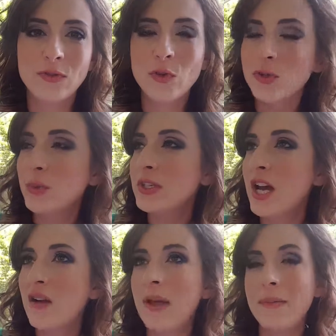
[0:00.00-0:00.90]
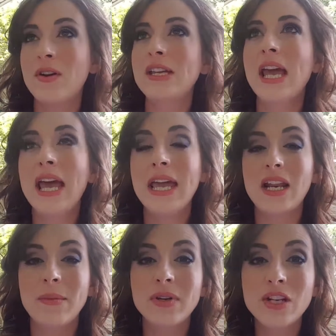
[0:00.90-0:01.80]
Of course, we're going to talk about Mary Kay,
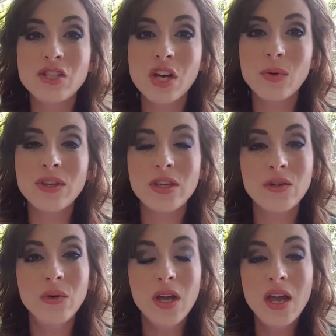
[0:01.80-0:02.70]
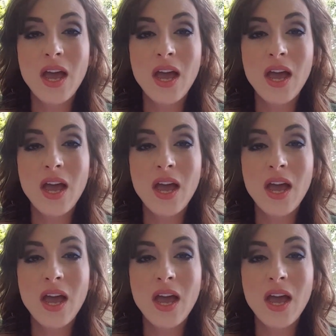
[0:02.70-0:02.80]
and I'm going to share with you